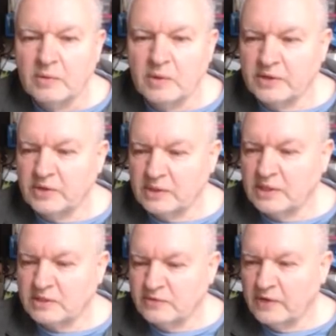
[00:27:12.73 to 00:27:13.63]
Well, I think
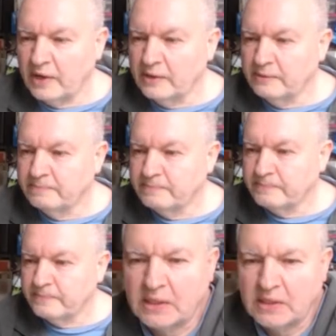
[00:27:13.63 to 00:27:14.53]
that's fine.
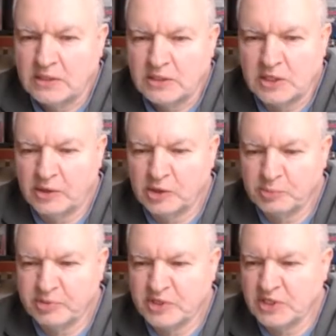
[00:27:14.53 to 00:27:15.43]
So I'm going to
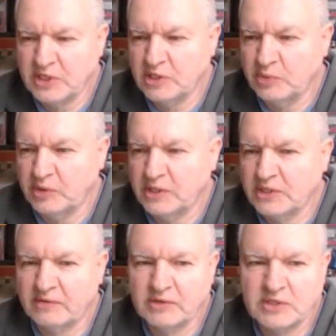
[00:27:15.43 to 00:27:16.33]
proceed with
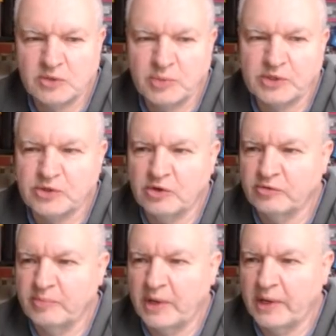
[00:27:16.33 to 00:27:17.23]
this, having switched off
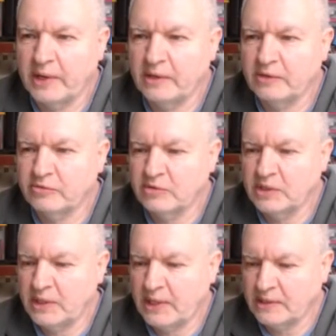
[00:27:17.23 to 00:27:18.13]
my
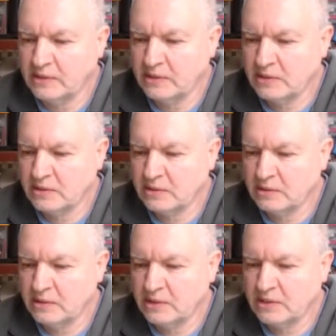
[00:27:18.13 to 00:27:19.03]
3 headers.
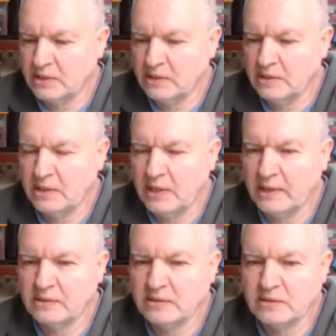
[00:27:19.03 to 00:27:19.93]
Let's say
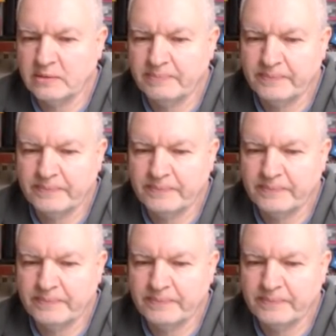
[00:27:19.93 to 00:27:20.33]
next.